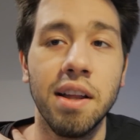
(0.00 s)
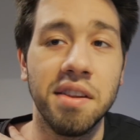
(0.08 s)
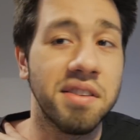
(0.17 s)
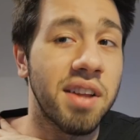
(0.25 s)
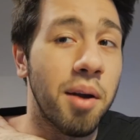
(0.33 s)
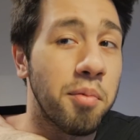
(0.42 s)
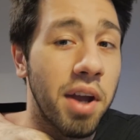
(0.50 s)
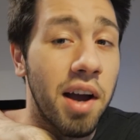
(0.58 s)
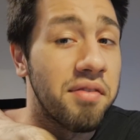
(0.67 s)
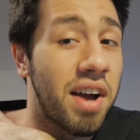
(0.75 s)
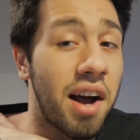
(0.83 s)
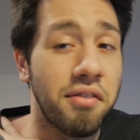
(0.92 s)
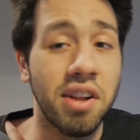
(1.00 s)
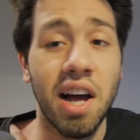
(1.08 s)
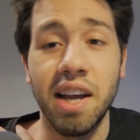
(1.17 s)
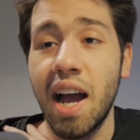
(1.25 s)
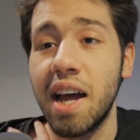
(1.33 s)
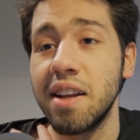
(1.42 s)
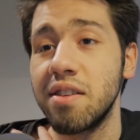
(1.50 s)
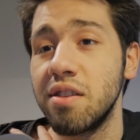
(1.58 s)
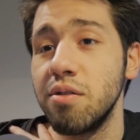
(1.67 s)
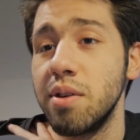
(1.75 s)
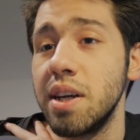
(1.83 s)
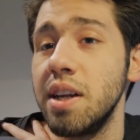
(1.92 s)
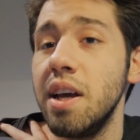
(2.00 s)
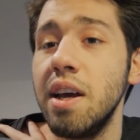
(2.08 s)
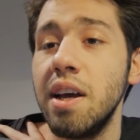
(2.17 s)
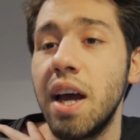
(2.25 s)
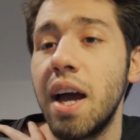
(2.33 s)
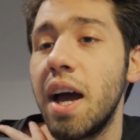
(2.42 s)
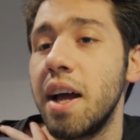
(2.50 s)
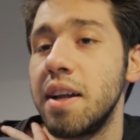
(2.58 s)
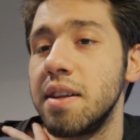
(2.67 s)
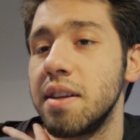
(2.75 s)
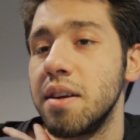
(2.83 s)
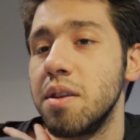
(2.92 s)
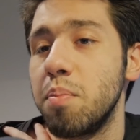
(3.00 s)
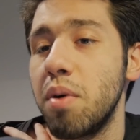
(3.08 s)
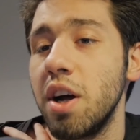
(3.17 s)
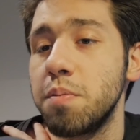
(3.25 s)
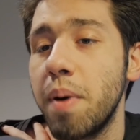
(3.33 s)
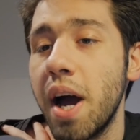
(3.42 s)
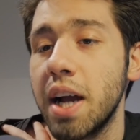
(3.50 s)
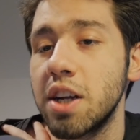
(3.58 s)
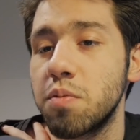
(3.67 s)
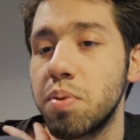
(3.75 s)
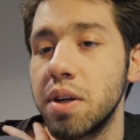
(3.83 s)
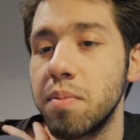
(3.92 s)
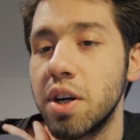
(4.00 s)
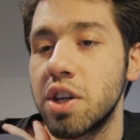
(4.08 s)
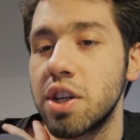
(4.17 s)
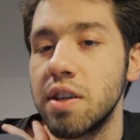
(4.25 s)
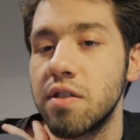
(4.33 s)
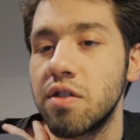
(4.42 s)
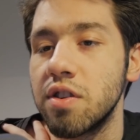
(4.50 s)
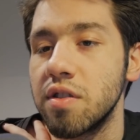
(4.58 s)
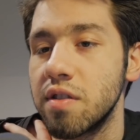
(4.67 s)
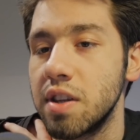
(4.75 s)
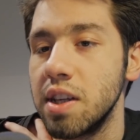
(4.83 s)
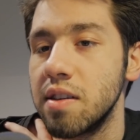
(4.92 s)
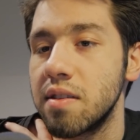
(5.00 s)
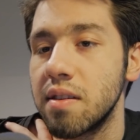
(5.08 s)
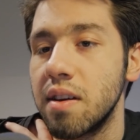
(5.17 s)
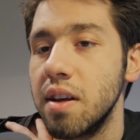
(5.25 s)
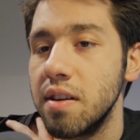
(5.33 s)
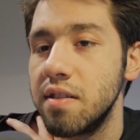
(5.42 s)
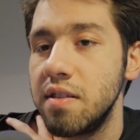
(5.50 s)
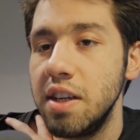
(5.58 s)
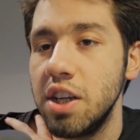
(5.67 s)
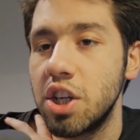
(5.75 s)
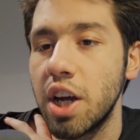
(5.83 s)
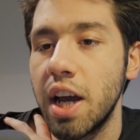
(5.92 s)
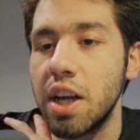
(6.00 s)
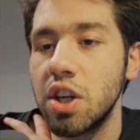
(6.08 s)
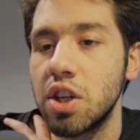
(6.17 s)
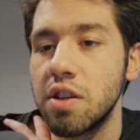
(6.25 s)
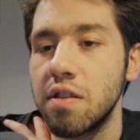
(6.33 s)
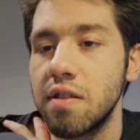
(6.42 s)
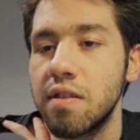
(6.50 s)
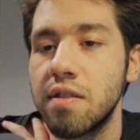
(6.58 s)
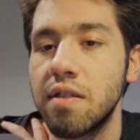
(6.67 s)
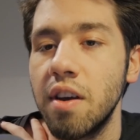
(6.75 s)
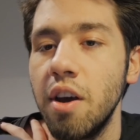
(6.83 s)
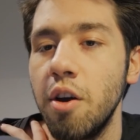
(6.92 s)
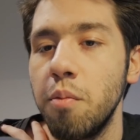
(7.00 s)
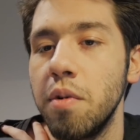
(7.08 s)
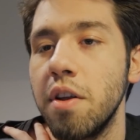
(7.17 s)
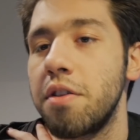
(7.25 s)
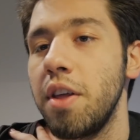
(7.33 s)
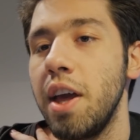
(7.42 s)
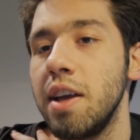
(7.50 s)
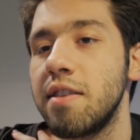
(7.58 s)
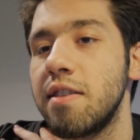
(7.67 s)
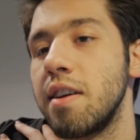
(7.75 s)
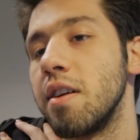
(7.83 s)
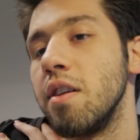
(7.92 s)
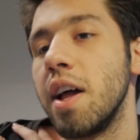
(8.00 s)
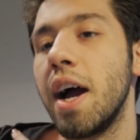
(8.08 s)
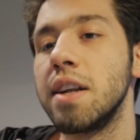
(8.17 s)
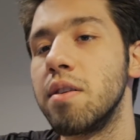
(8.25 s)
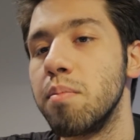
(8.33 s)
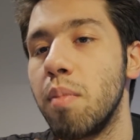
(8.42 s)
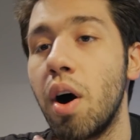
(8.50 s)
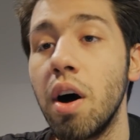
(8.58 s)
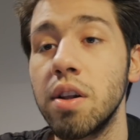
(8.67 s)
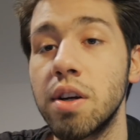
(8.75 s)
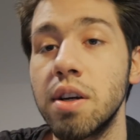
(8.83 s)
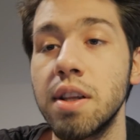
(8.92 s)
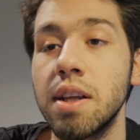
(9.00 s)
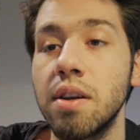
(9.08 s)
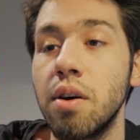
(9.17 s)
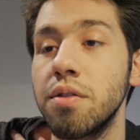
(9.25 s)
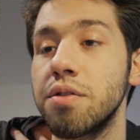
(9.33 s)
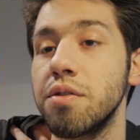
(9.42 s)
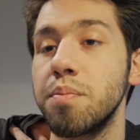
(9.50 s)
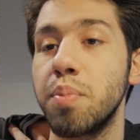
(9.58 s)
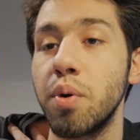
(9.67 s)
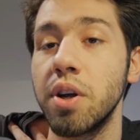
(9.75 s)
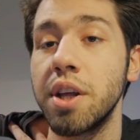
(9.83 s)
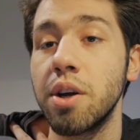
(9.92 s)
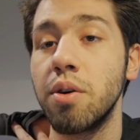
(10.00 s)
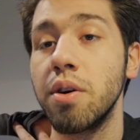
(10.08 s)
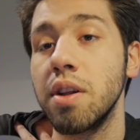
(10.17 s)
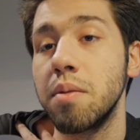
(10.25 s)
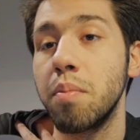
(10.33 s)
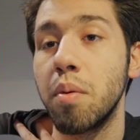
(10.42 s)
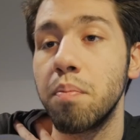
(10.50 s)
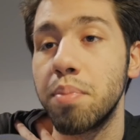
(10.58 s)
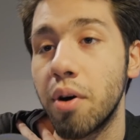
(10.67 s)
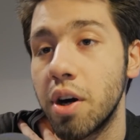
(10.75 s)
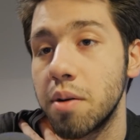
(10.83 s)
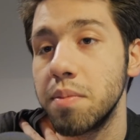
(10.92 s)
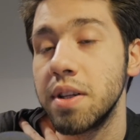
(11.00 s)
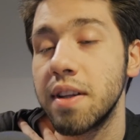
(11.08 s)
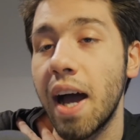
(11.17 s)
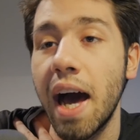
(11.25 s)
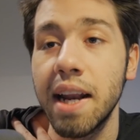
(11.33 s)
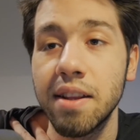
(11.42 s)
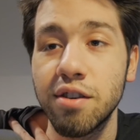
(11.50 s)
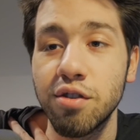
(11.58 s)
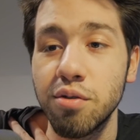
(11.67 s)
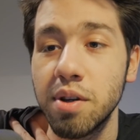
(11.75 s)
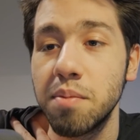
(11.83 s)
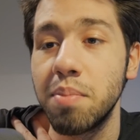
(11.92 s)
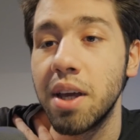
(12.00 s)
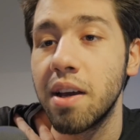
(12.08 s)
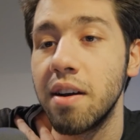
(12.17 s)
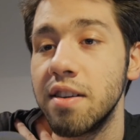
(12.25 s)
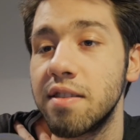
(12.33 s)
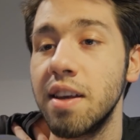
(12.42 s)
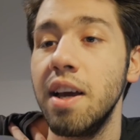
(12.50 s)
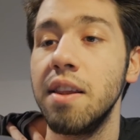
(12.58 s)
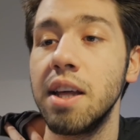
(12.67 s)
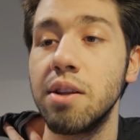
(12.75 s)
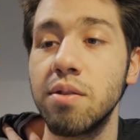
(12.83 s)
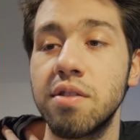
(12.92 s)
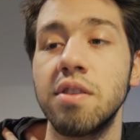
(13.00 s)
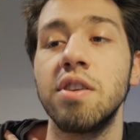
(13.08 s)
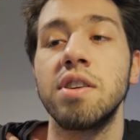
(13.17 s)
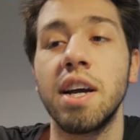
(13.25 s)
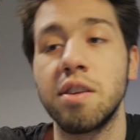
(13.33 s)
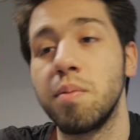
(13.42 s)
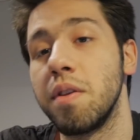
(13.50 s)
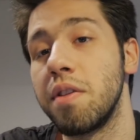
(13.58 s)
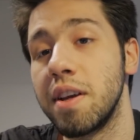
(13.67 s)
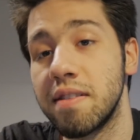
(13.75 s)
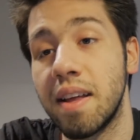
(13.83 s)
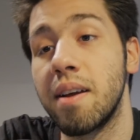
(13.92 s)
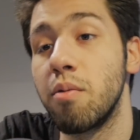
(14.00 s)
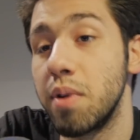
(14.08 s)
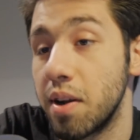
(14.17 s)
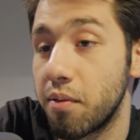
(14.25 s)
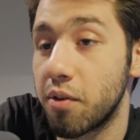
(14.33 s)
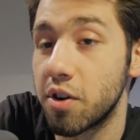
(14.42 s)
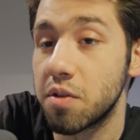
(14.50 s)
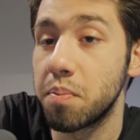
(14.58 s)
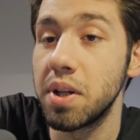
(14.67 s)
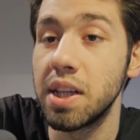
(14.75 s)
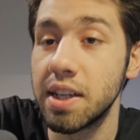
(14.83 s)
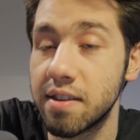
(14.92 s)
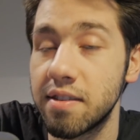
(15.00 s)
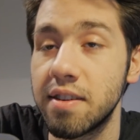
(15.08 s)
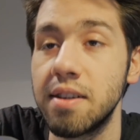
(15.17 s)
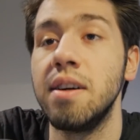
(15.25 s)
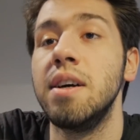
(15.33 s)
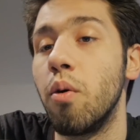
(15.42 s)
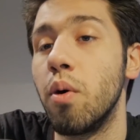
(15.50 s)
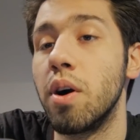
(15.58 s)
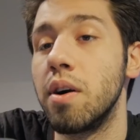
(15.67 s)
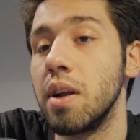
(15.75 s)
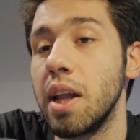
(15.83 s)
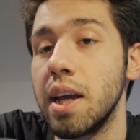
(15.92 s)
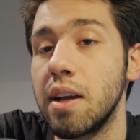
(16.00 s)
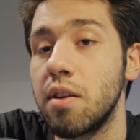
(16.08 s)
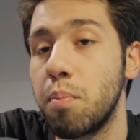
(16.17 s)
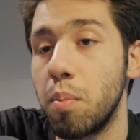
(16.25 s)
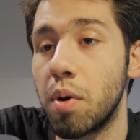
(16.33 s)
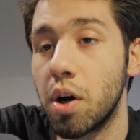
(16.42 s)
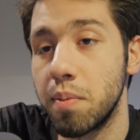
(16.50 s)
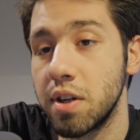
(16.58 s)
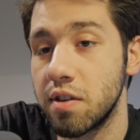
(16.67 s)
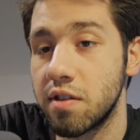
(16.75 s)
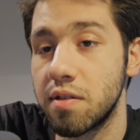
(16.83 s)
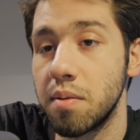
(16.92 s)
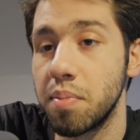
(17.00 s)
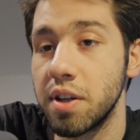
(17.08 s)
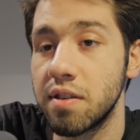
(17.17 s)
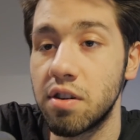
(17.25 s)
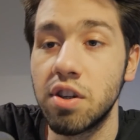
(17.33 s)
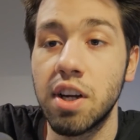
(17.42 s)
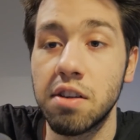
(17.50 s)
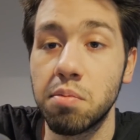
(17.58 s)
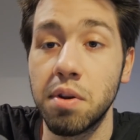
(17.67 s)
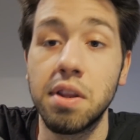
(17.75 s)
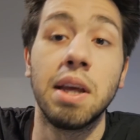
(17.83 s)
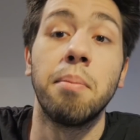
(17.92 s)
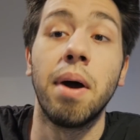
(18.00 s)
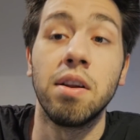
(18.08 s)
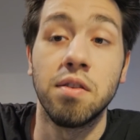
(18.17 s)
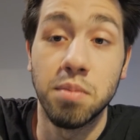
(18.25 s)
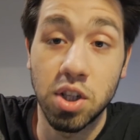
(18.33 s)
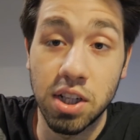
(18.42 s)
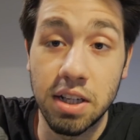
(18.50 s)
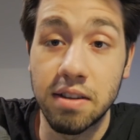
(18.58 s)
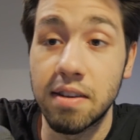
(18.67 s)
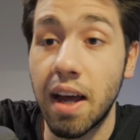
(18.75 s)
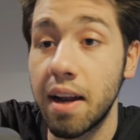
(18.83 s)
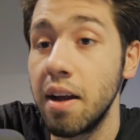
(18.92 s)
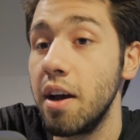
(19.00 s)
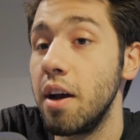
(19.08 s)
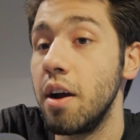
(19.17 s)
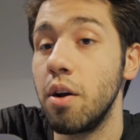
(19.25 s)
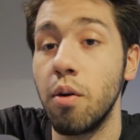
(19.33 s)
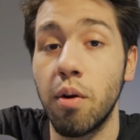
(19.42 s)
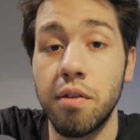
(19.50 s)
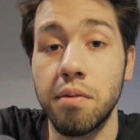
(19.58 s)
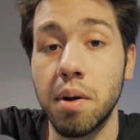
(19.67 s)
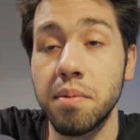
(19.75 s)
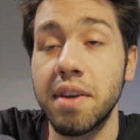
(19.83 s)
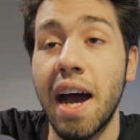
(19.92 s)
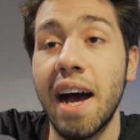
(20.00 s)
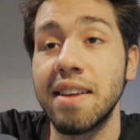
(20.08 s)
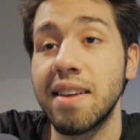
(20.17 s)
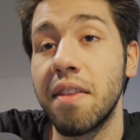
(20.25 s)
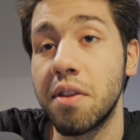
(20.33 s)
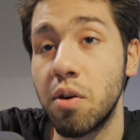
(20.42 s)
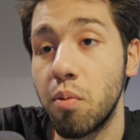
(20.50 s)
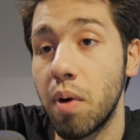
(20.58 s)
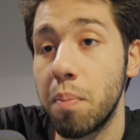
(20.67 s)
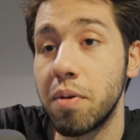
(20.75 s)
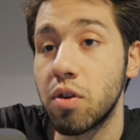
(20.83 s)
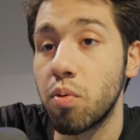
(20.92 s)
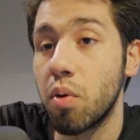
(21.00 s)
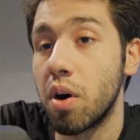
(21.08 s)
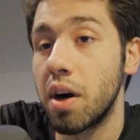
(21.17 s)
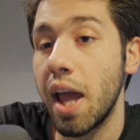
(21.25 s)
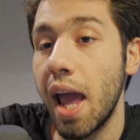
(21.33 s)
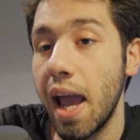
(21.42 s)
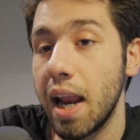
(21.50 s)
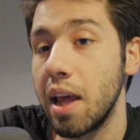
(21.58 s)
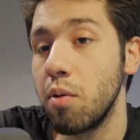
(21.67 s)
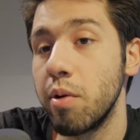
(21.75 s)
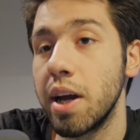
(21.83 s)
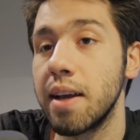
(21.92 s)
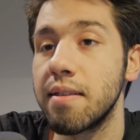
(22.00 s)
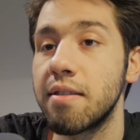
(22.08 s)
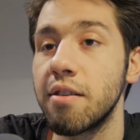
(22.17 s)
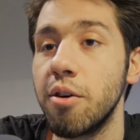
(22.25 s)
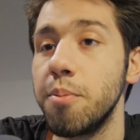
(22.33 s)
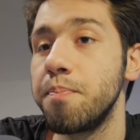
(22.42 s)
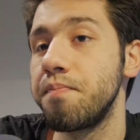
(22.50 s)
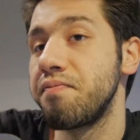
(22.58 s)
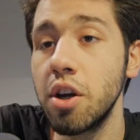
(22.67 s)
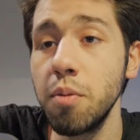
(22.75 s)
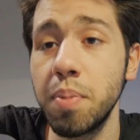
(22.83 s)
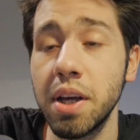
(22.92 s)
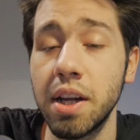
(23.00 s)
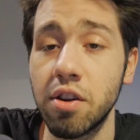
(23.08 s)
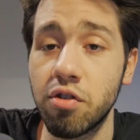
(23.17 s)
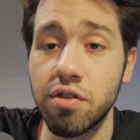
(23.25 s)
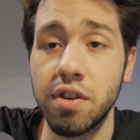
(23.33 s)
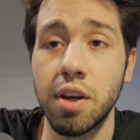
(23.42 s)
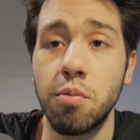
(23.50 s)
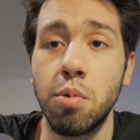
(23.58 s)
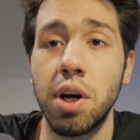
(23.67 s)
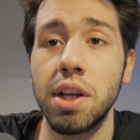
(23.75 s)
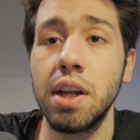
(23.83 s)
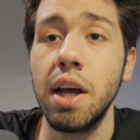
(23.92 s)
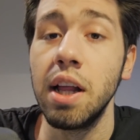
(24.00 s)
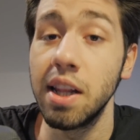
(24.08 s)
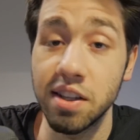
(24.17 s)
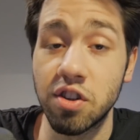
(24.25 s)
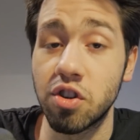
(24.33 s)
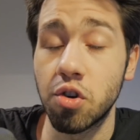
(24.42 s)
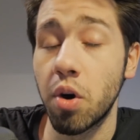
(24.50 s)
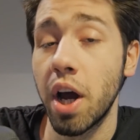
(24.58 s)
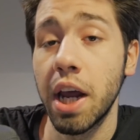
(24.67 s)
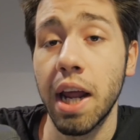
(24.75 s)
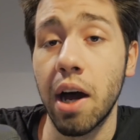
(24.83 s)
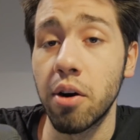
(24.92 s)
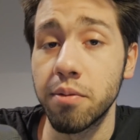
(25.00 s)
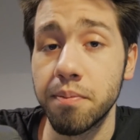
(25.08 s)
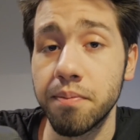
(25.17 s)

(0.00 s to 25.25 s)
This time we have Avalak added to it, and the bronze package pretty much is just these siege engines with a single Adern Mauler, then also Boiling Oil and Bombardment added to it because they do synergize with things like Reinforced Ballista, or like Bombardment just simply synergize with the amount of machines that Northern Realms has at their repertoire anyway. So could be an interesting one. Let's just try it out.